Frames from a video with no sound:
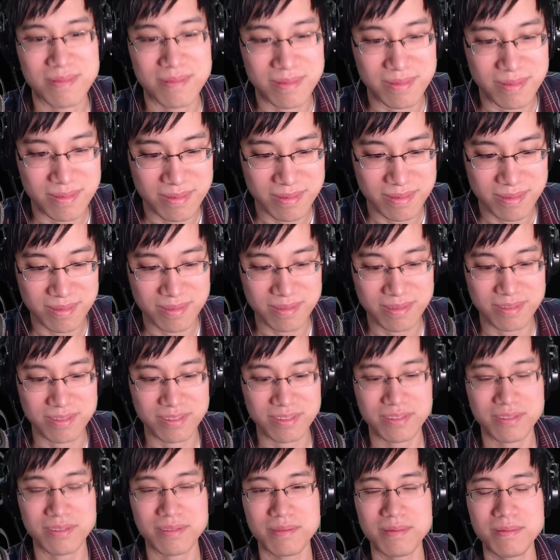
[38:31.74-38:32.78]

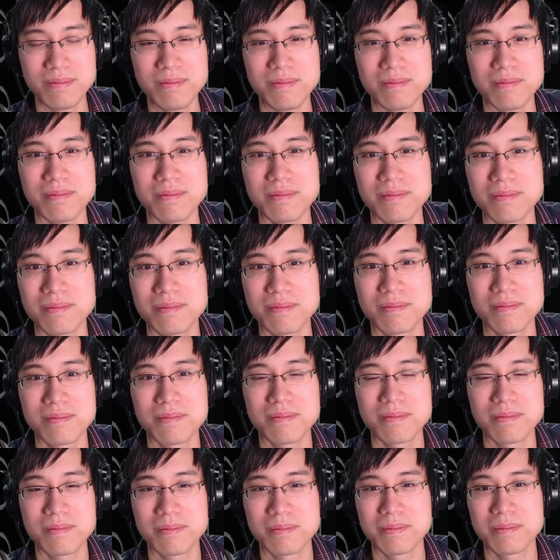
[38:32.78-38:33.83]

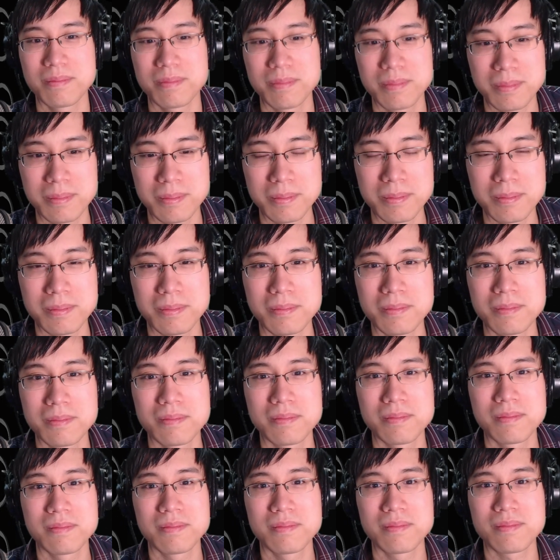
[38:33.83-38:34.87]

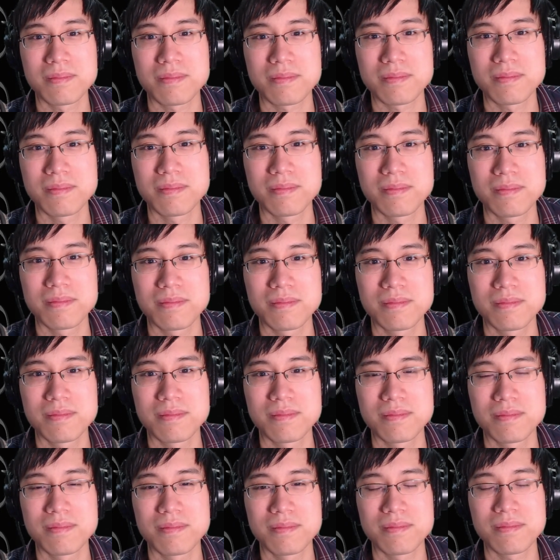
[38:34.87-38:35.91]

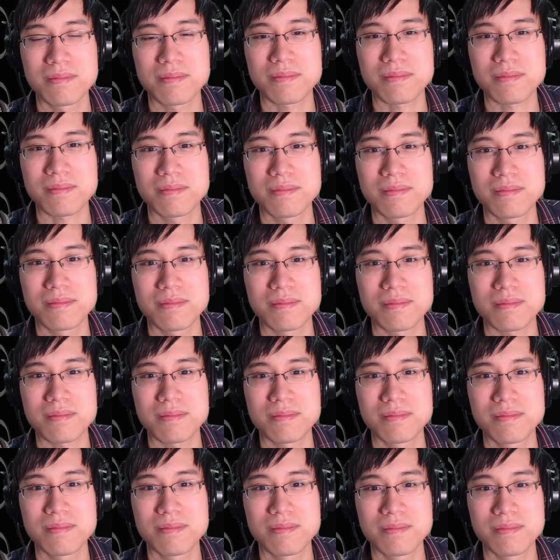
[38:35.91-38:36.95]

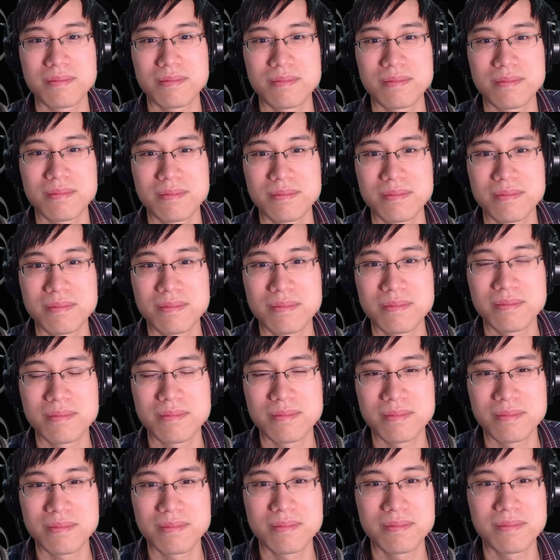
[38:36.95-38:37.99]

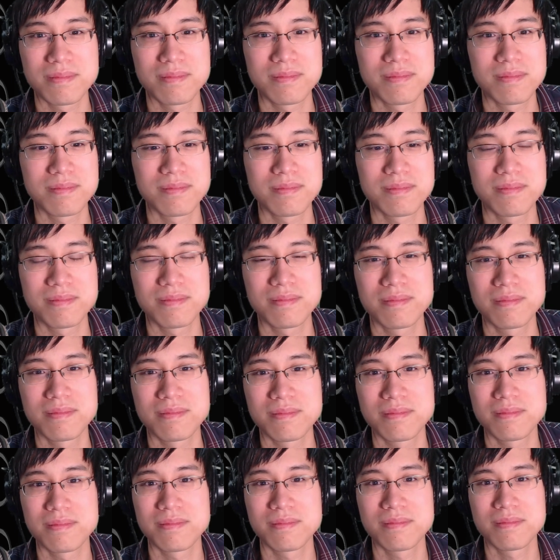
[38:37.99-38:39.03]

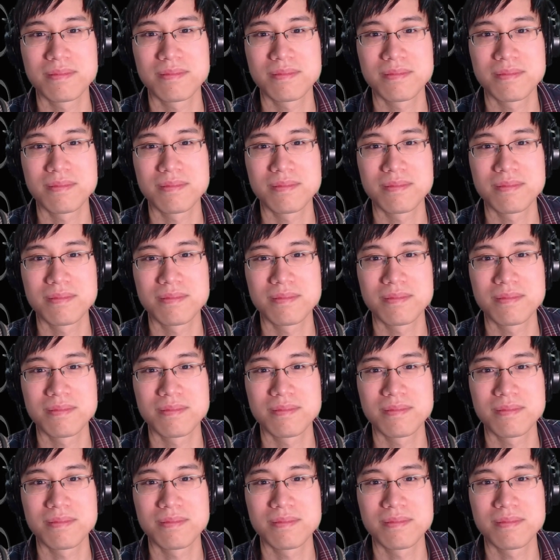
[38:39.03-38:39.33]
This person isn't speaking.